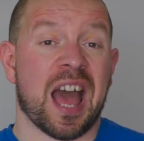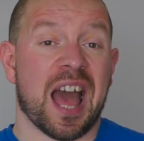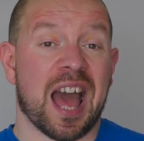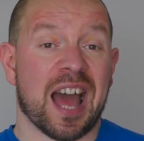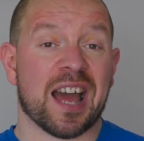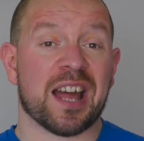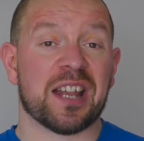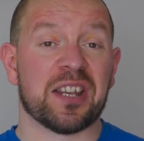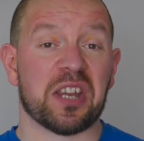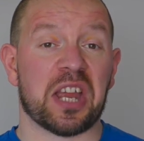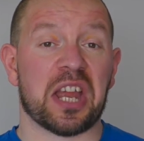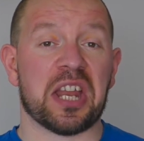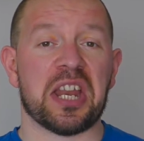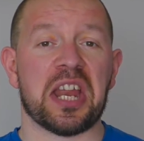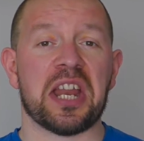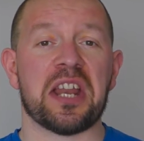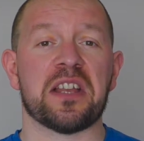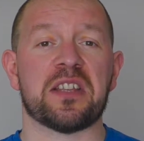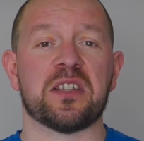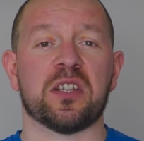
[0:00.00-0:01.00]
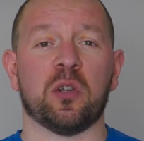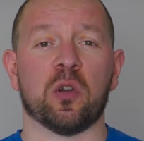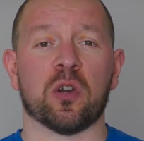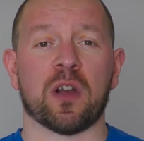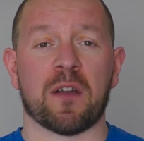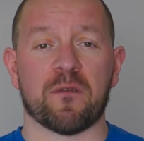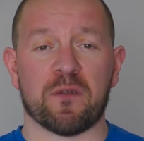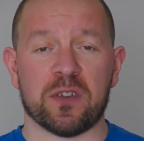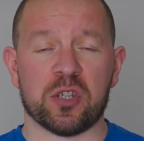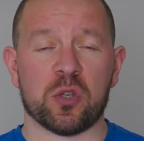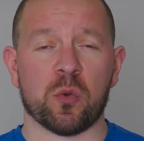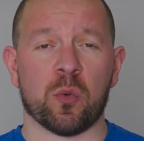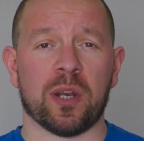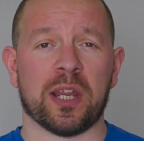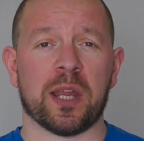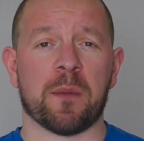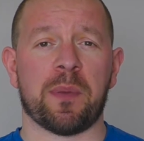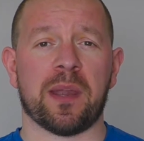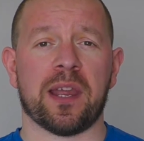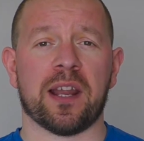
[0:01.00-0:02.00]
And it needed to look
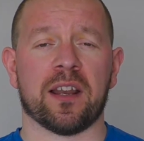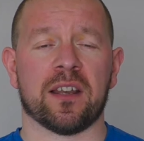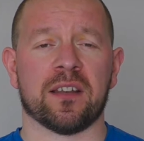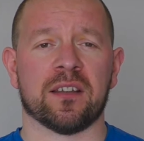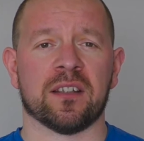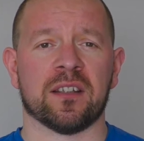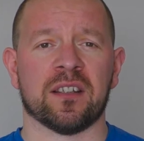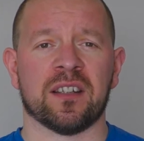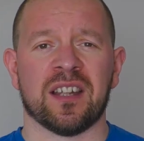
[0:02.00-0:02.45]
visually appealing,